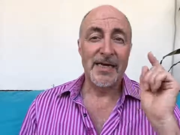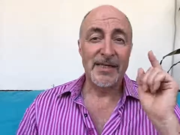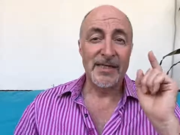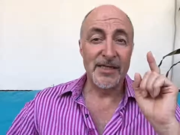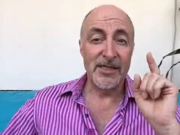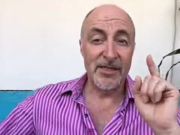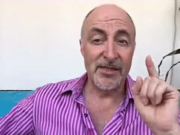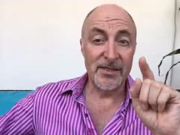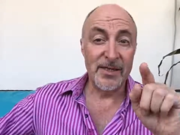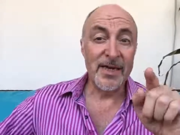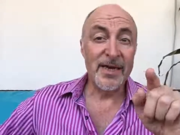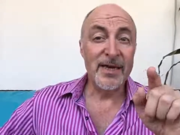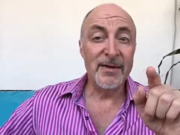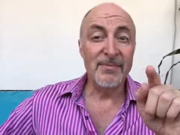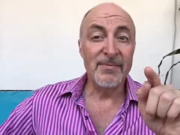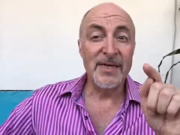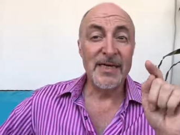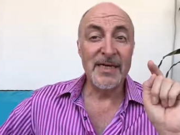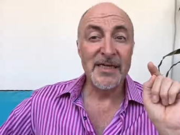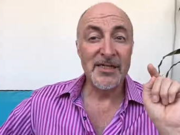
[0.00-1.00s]
The
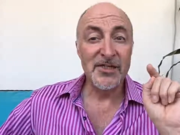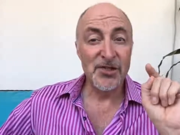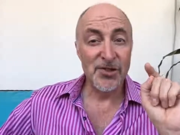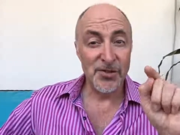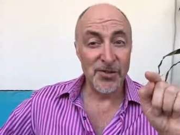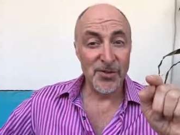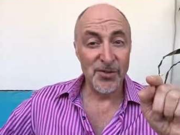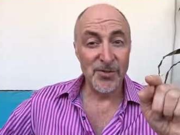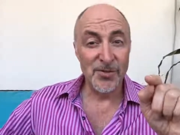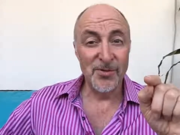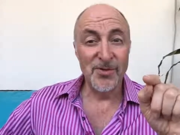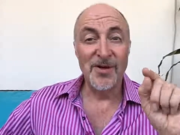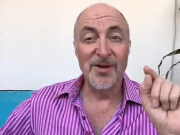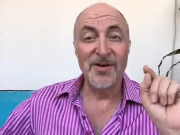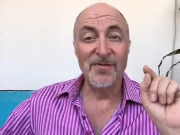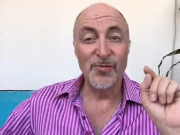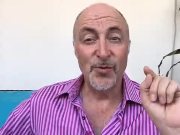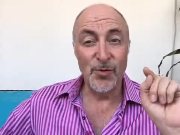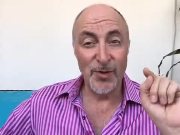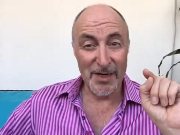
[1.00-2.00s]
same is true
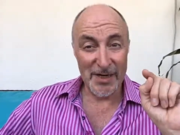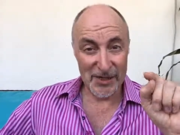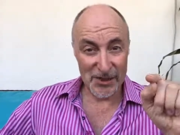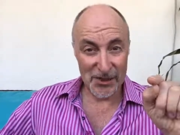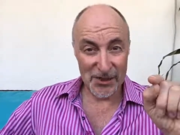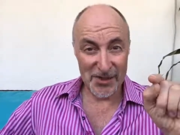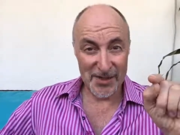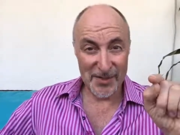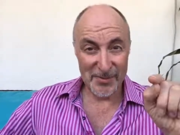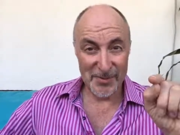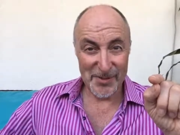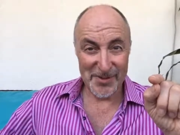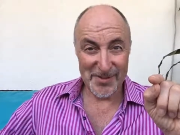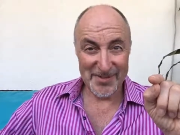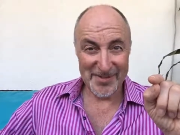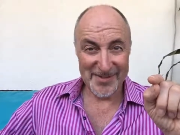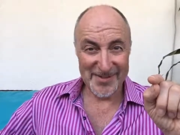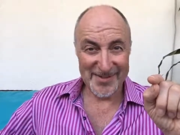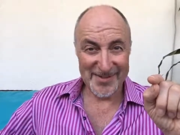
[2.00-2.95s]
for relationships.